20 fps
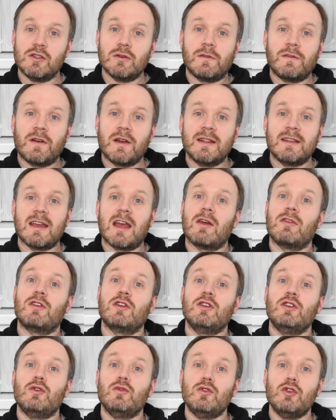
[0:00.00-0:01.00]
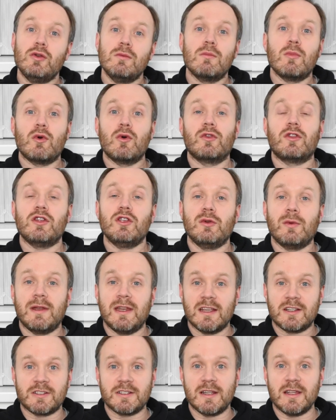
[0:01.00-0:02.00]
you'll find out that you knew more than you
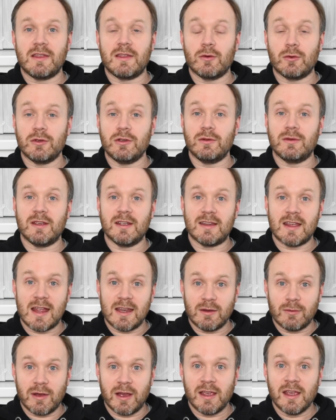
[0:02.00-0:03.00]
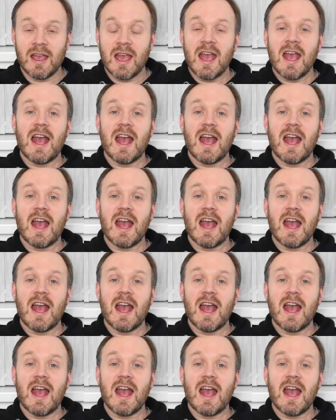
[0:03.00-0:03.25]
initially thought you did anyway,